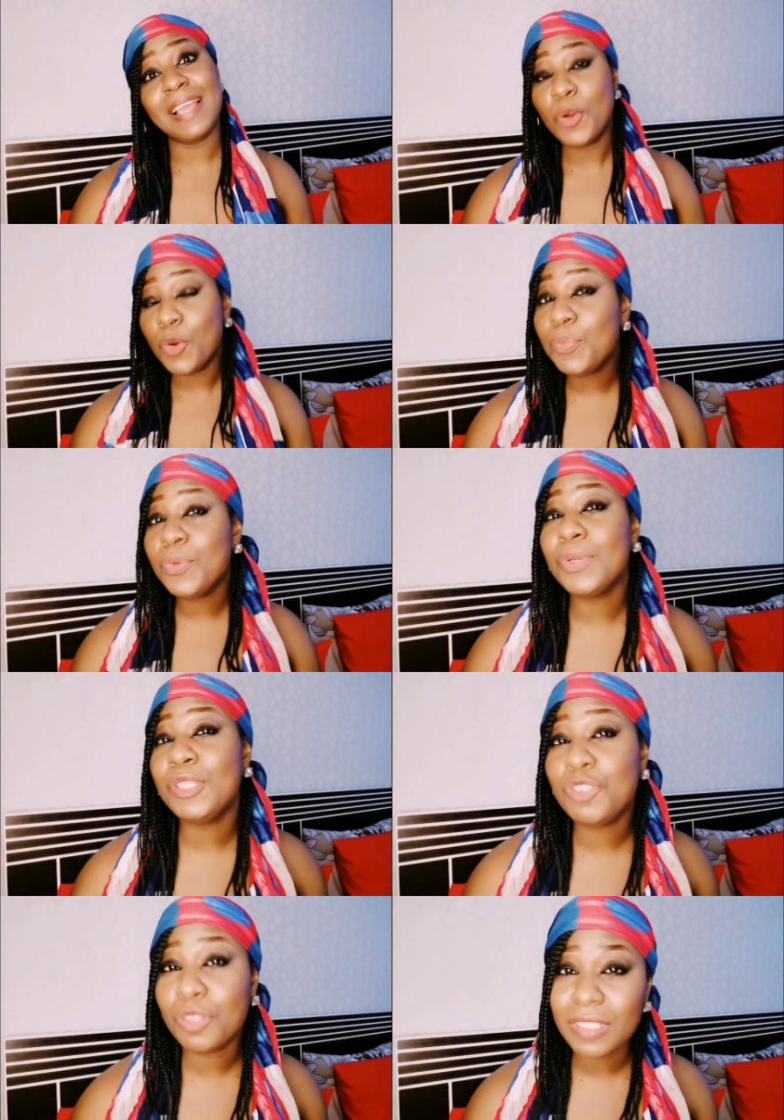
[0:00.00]
I hope you
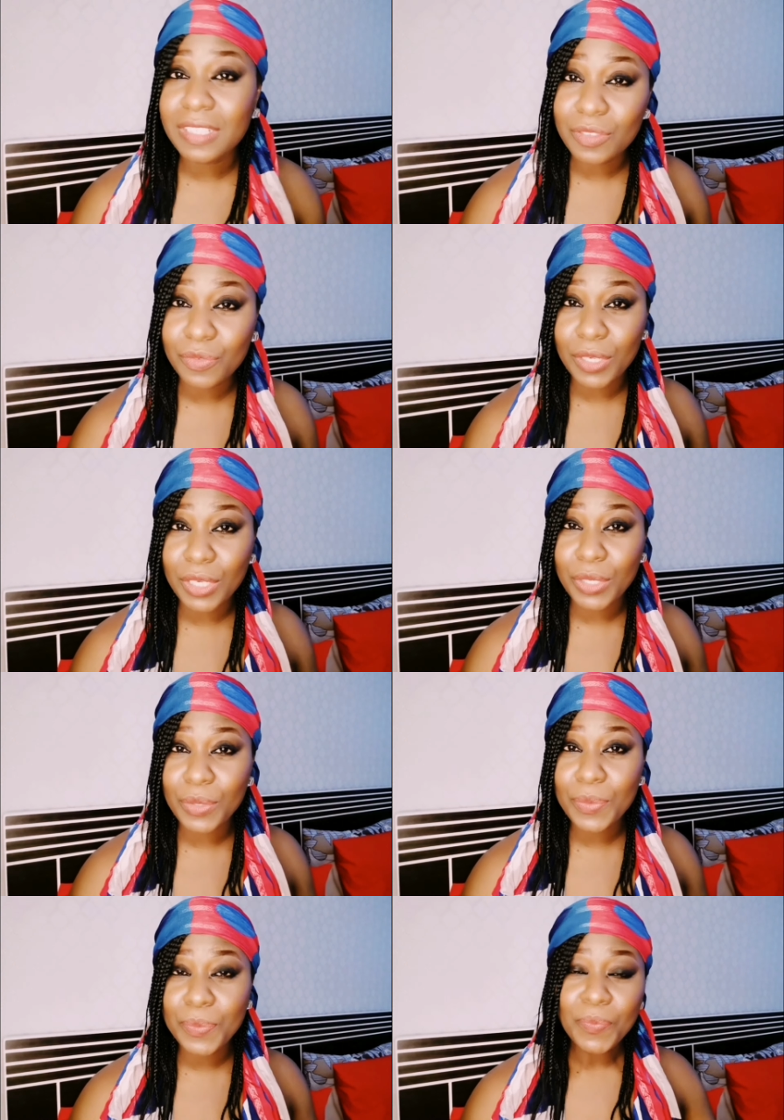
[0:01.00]
enjoyed this
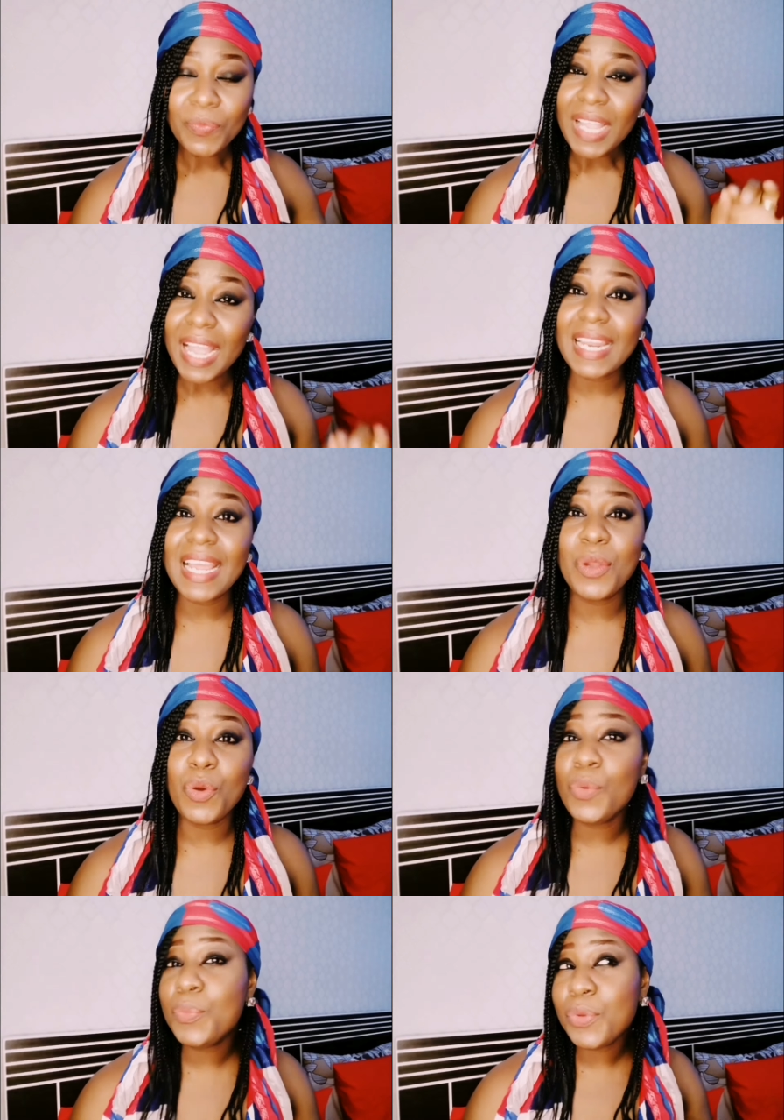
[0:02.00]
video and I
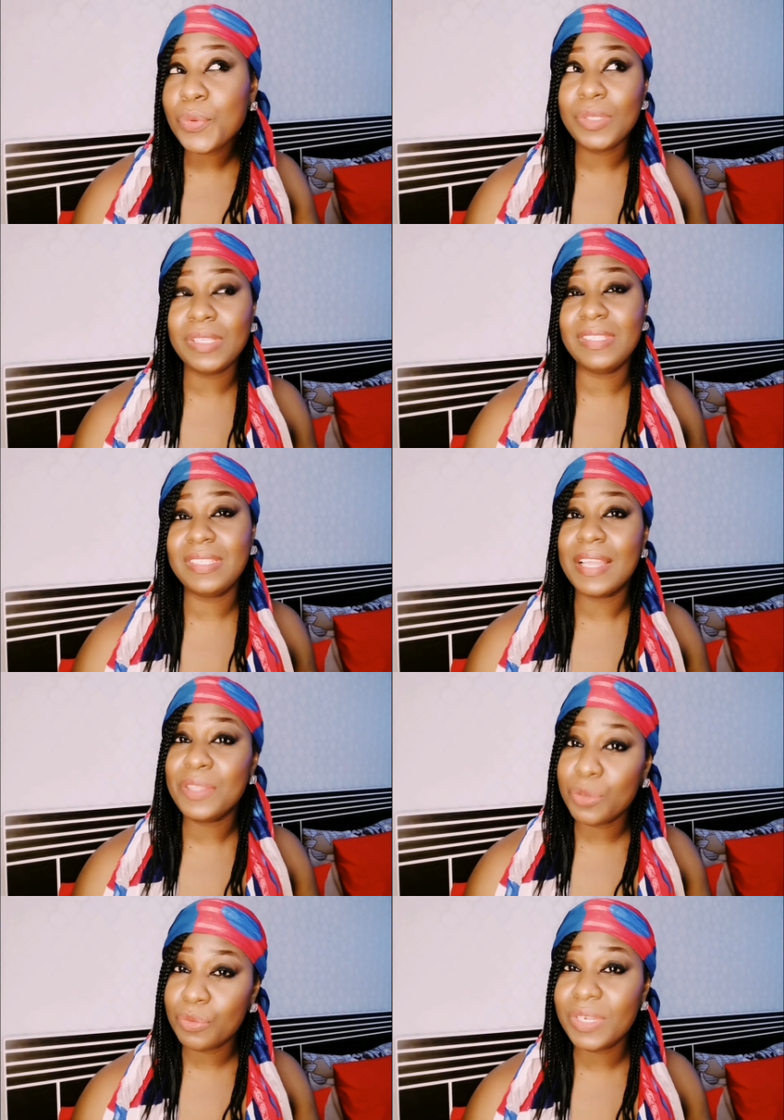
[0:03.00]
hope you
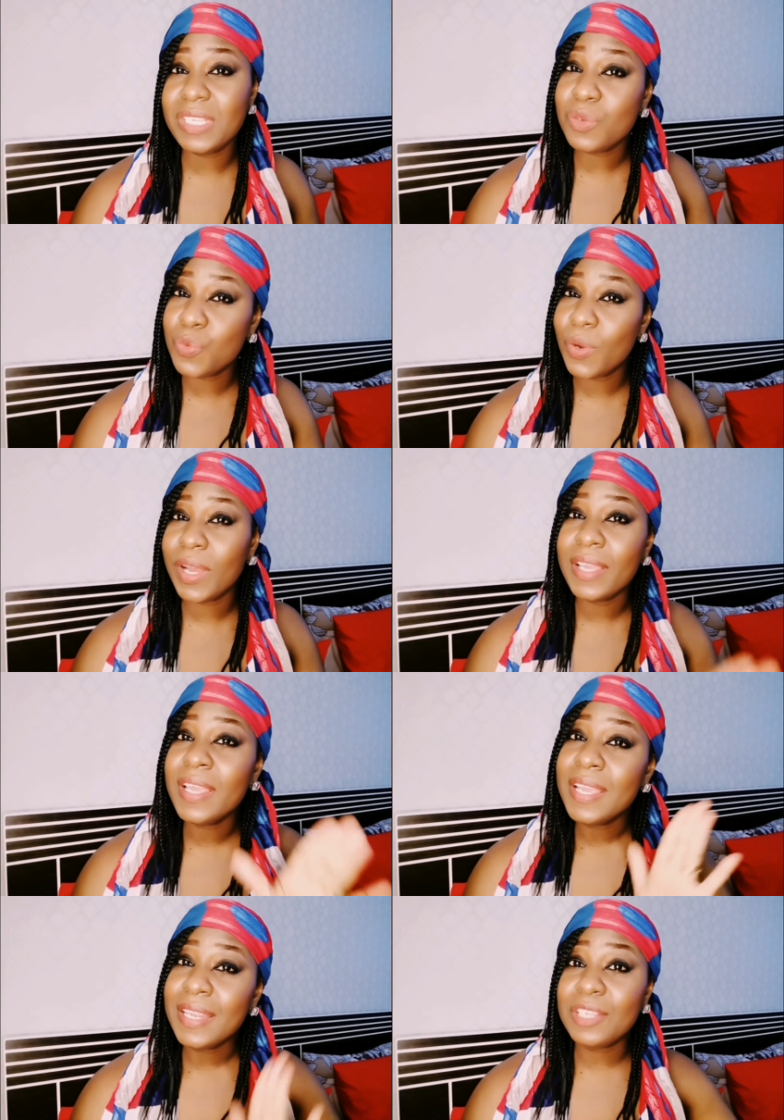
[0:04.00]
understand the reason
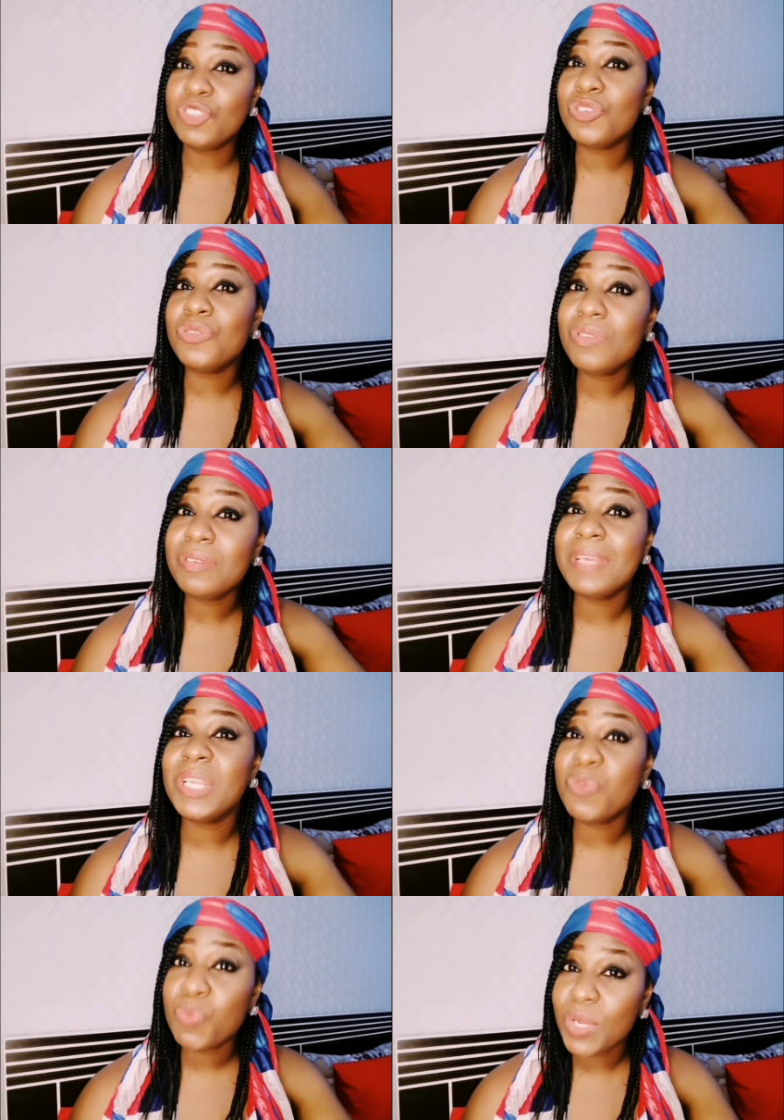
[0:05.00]
why Nigerian
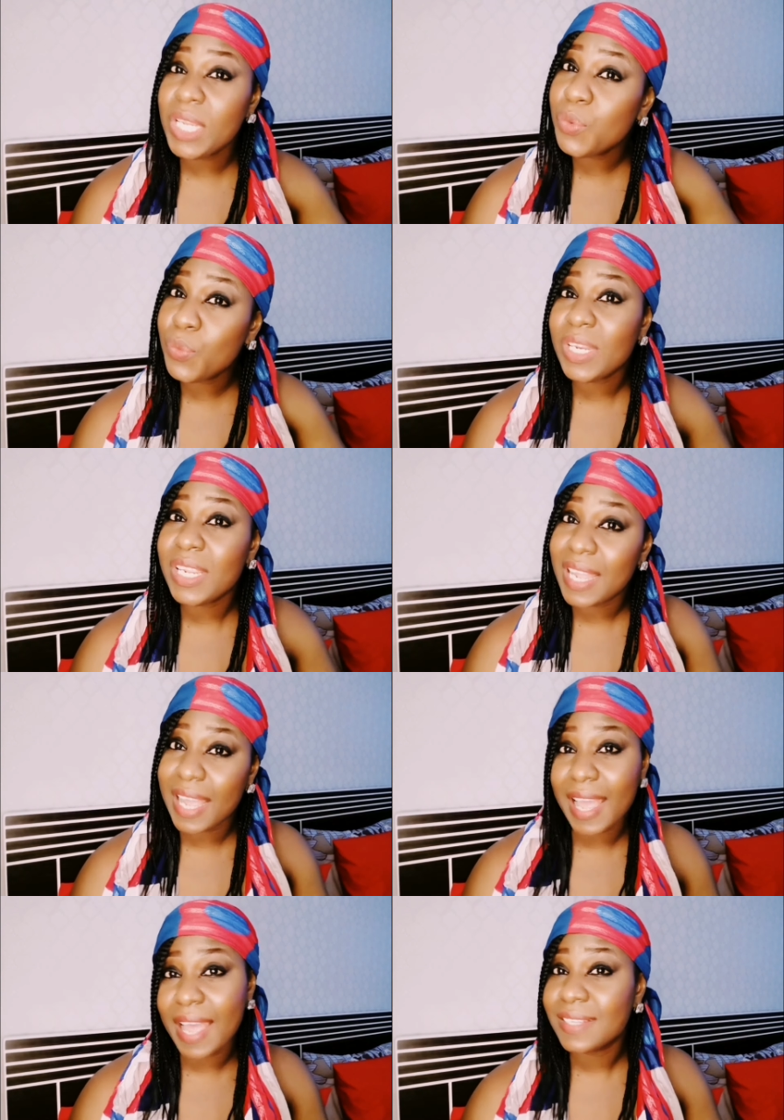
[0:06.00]
men really,
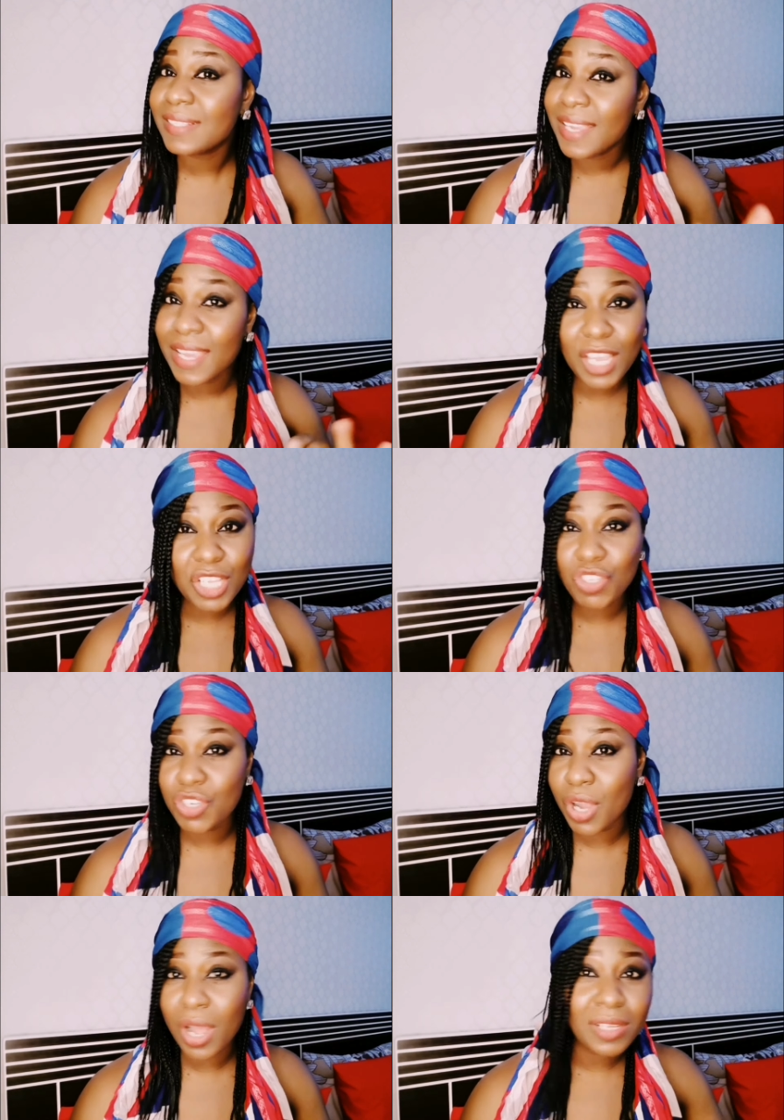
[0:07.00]
really act in
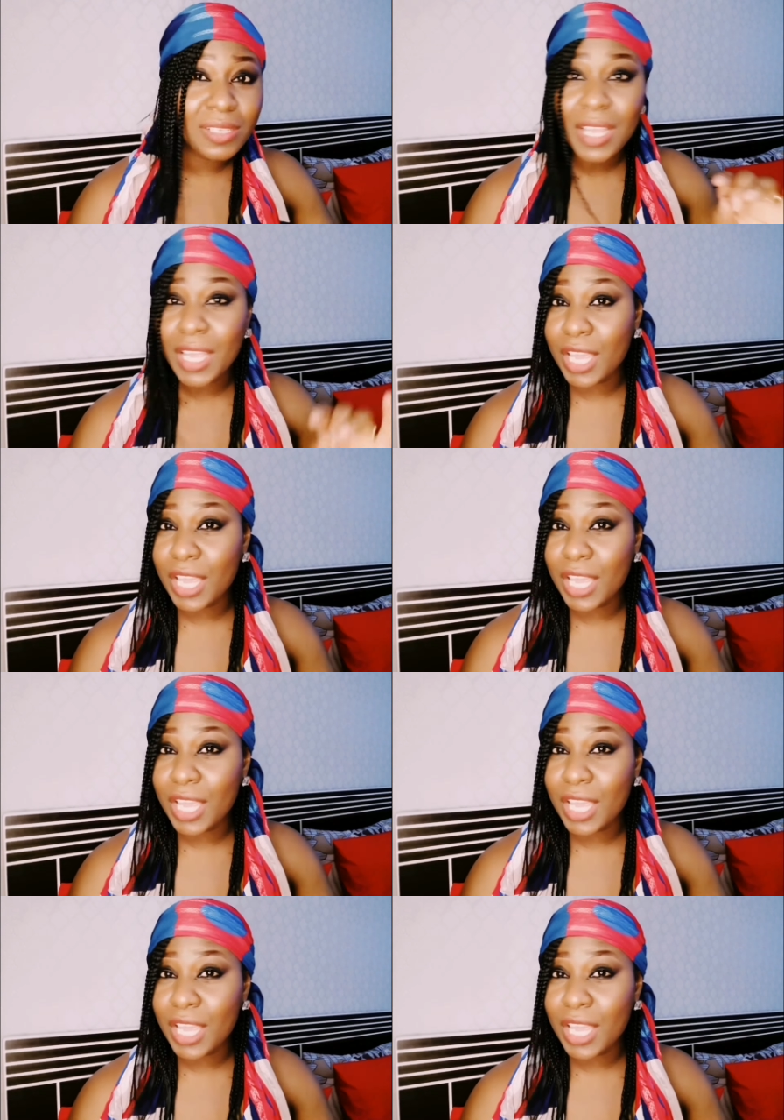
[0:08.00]
charge,